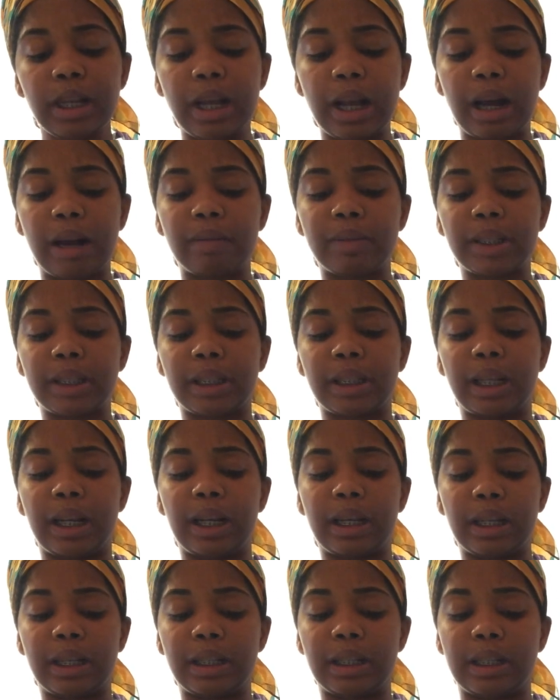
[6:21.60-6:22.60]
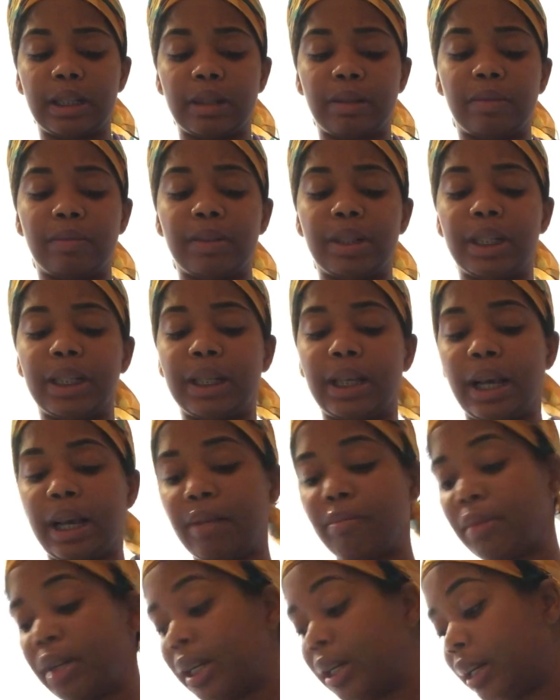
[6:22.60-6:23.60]
I was thinking some
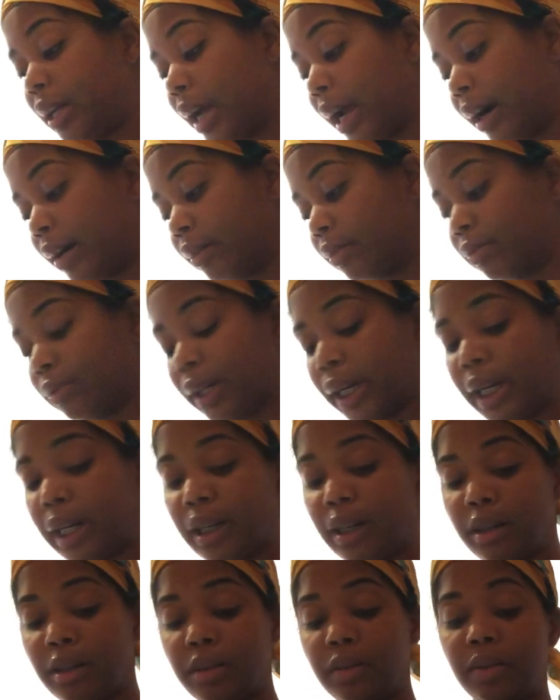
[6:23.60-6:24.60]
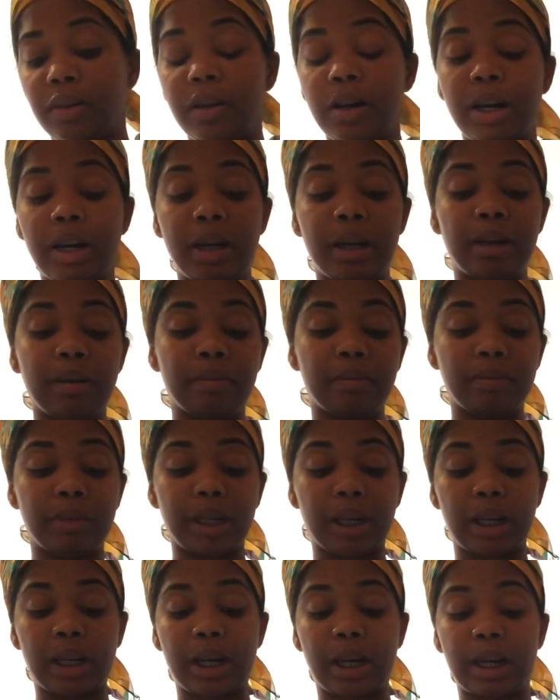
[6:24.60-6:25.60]
salmon Alfredo
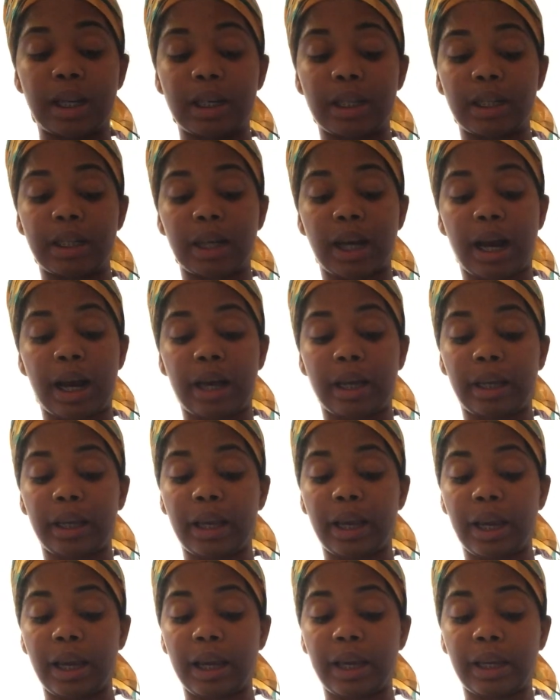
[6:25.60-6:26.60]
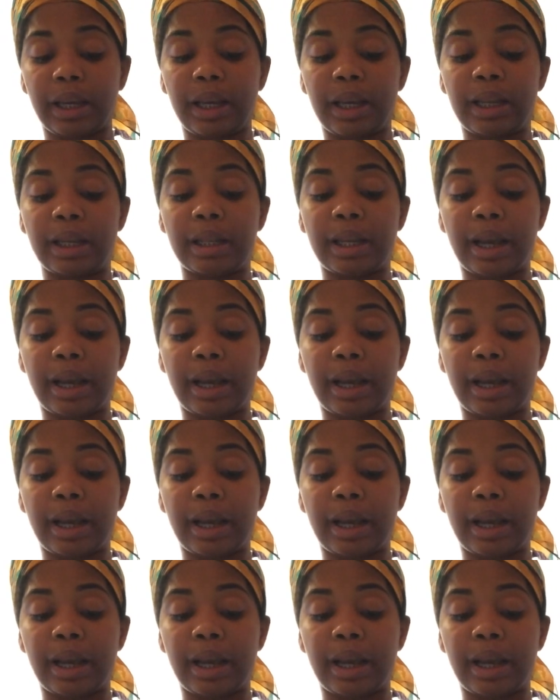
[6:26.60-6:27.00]
because I can get